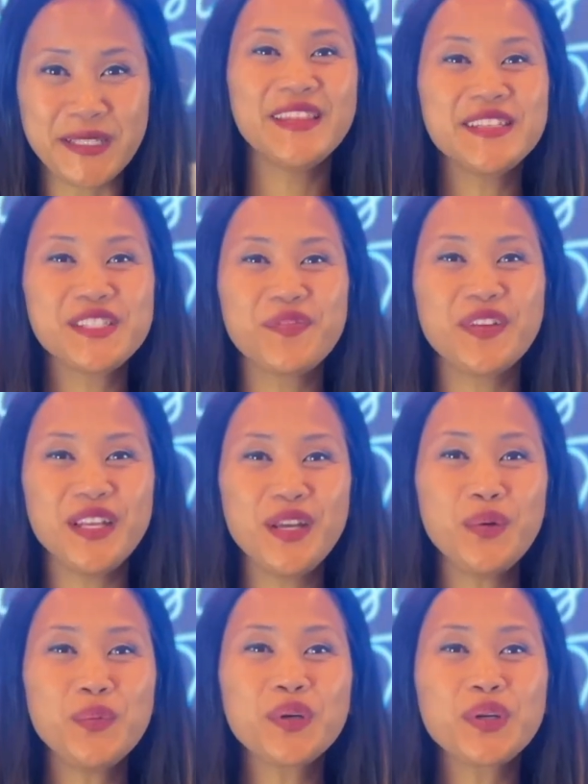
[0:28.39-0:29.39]
In this
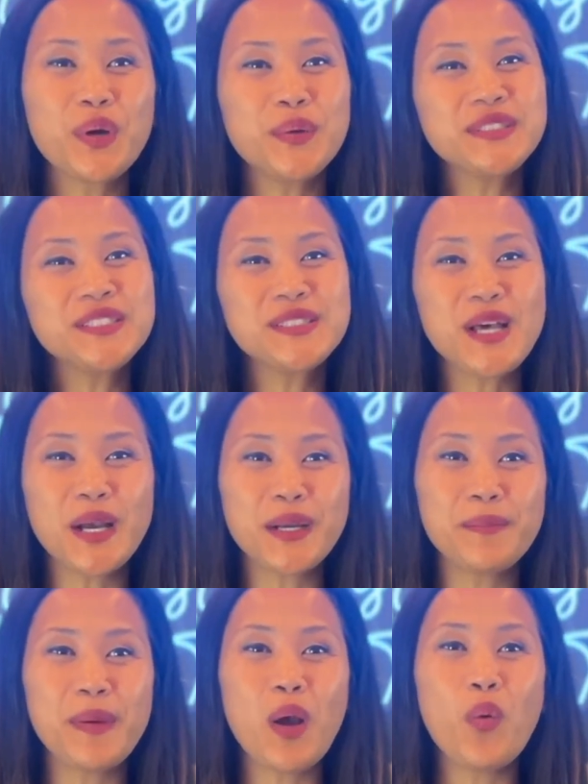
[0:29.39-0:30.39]
video, we're going to talk
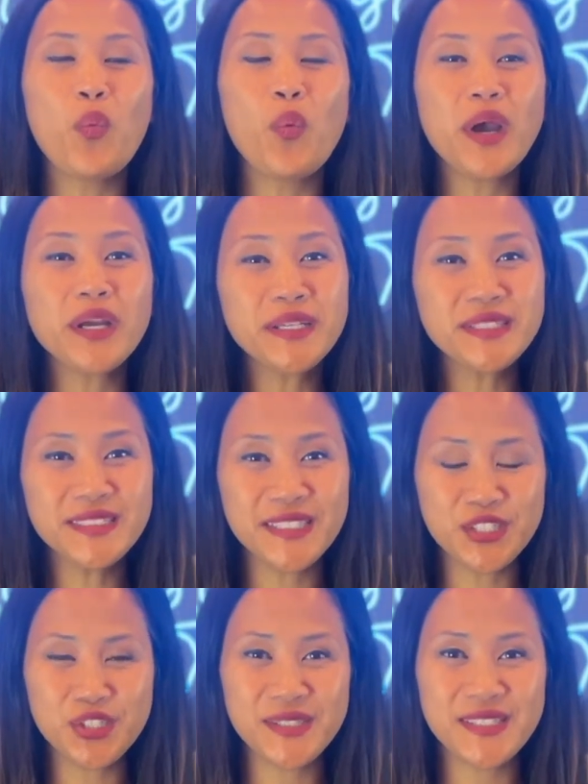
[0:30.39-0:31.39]
about what
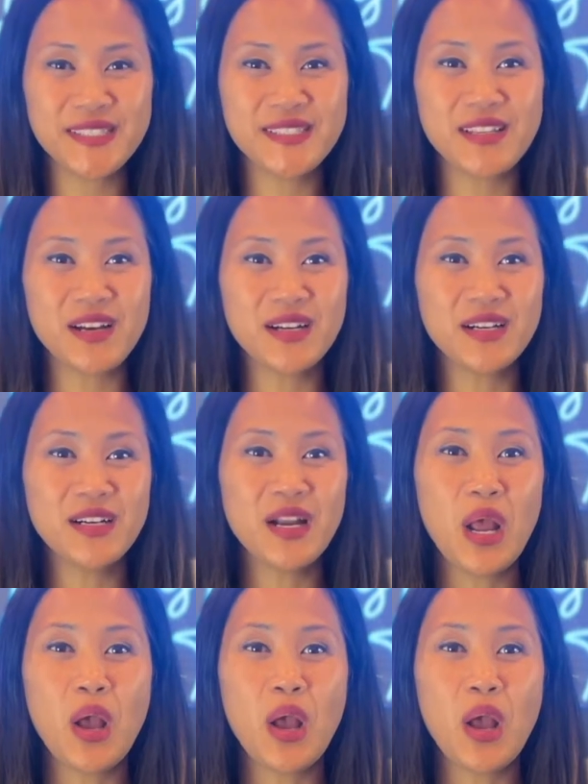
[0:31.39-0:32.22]
contingencies are,